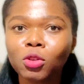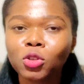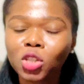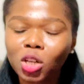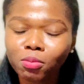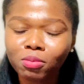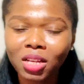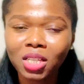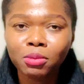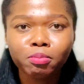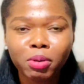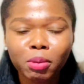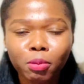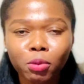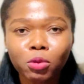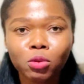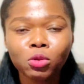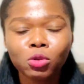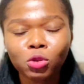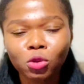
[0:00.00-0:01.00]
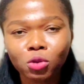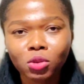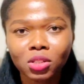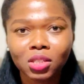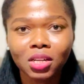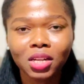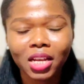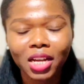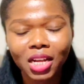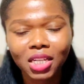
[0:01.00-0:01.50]
Sometimes people use
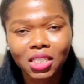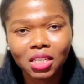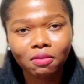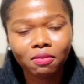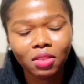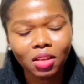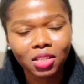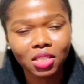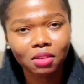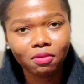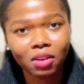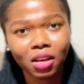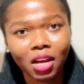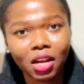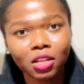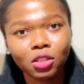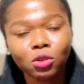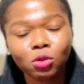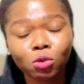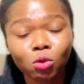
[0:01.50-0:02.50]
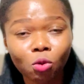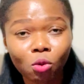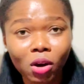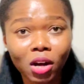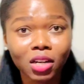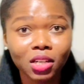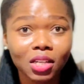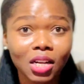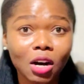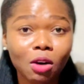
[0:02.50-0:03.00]
the negative things they've heard to go
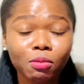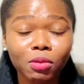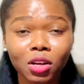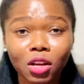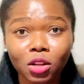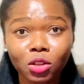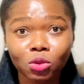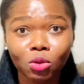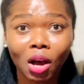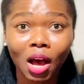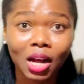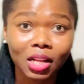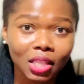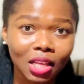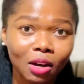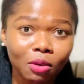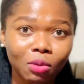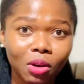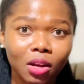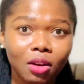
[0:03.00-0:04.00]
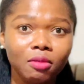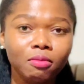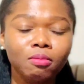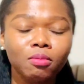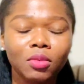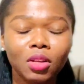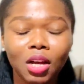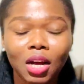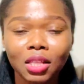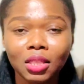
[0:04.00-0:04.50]
and now begin to act that way.
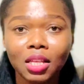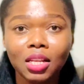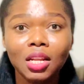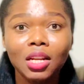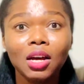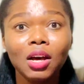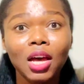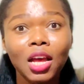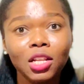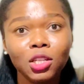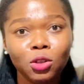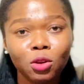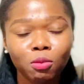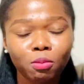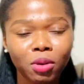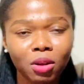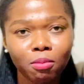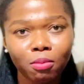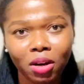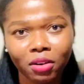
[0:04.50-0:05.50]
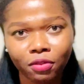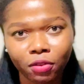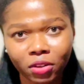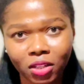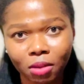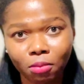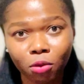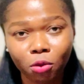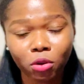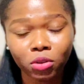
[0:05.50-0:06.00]
and then it now ends up being bad for
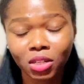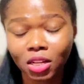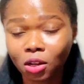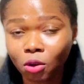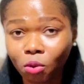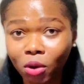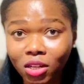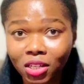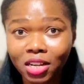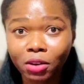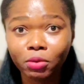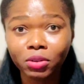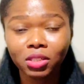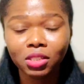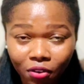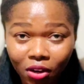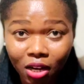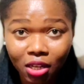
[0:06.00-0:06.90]
them because they're going there with fear